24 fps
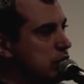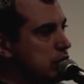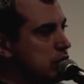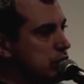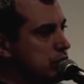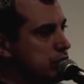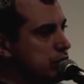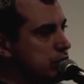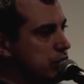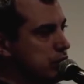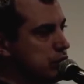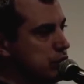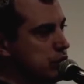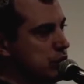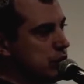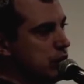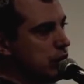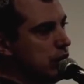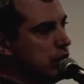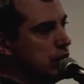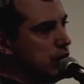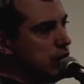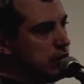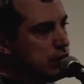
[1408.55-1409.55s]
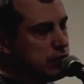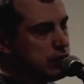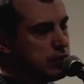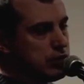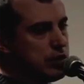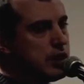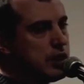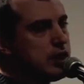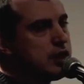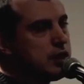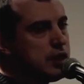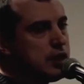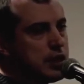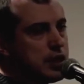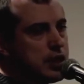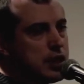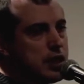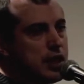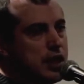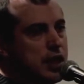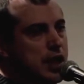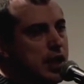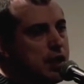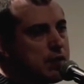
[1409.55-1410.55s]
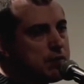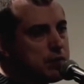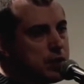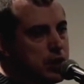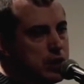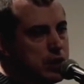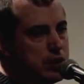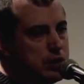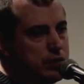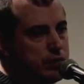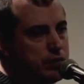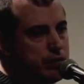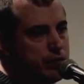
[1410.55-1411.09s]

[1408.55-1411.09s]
university that created a camera